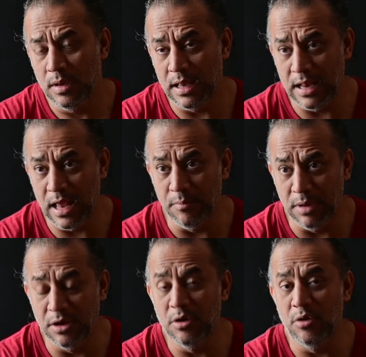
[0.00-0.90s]
And I
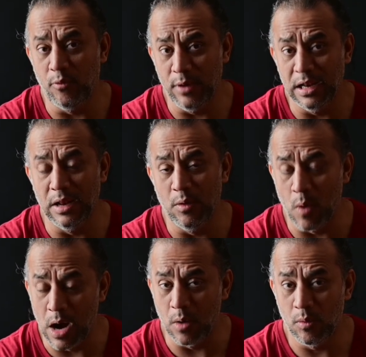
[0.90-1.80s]
mean, really
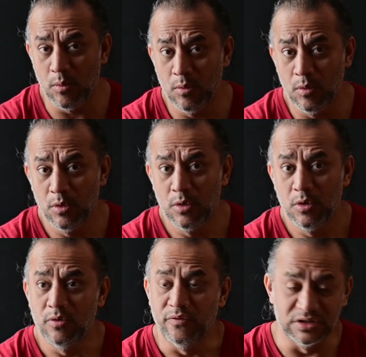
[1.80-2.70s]
wow.
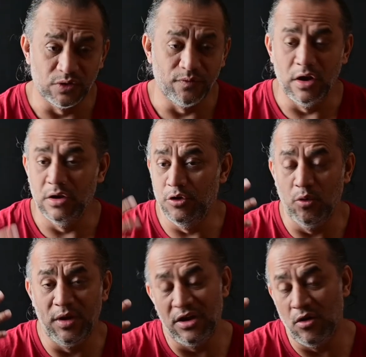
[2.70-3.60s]
First of all,
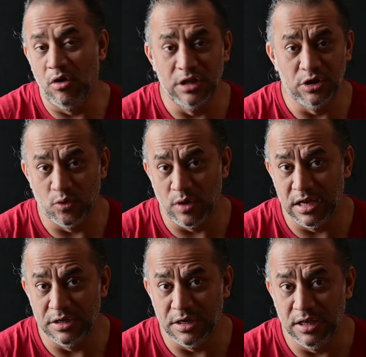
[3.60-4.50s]
you get all the
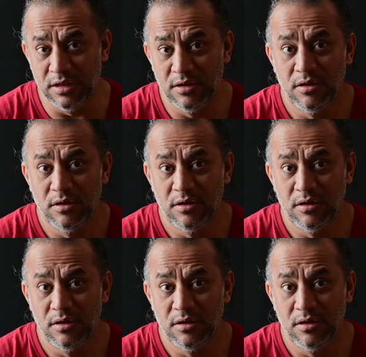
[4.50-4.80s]
tonality